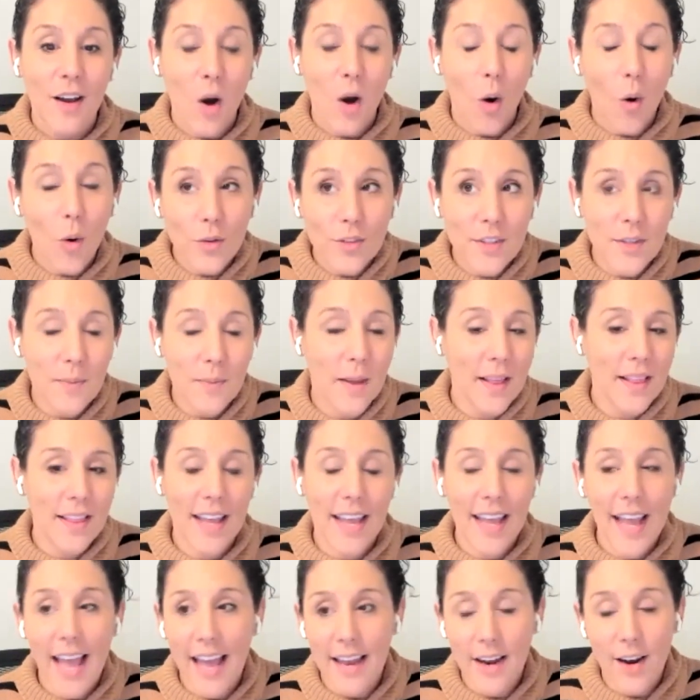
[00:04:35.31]

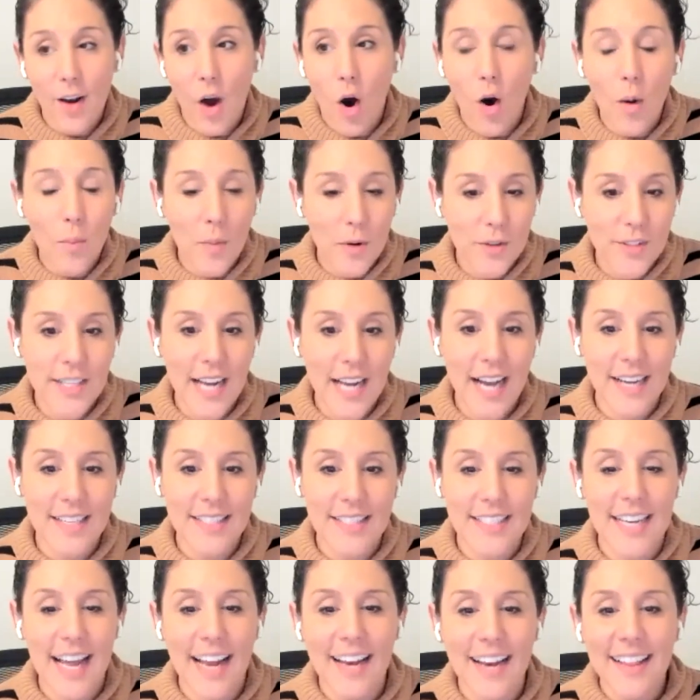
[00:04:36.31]
ultimately and almost
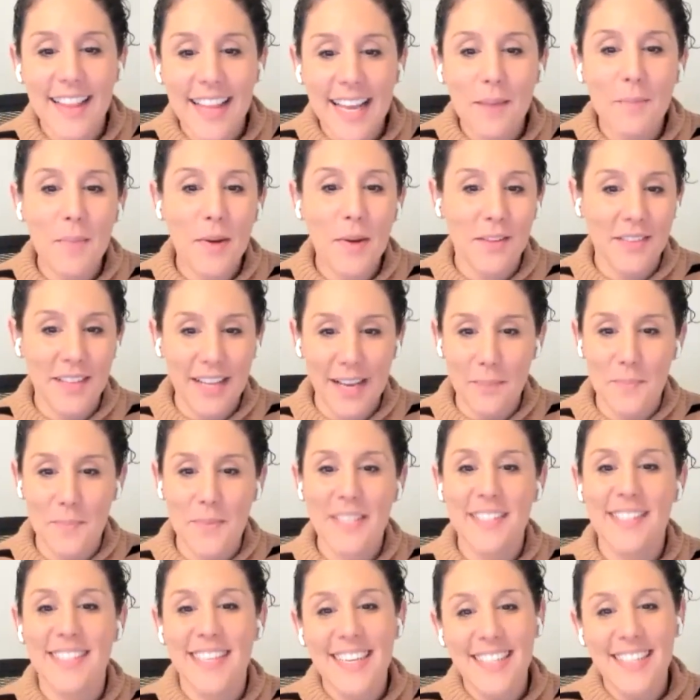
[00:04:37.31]
accidentally building a
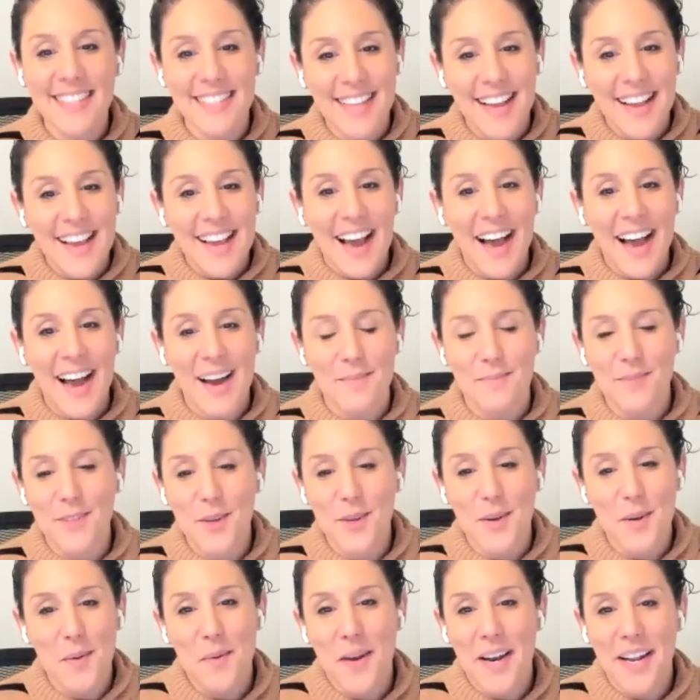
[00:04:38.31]
business, um,
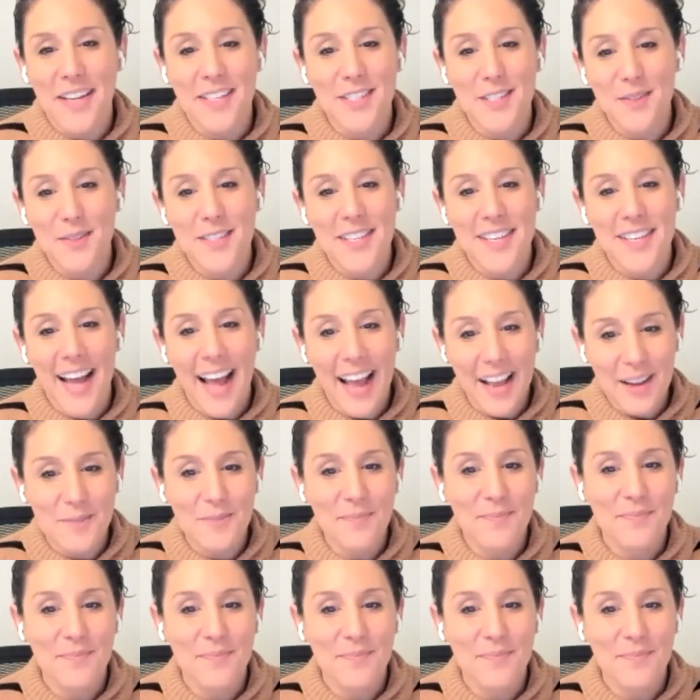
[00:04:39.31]
doing what I do today.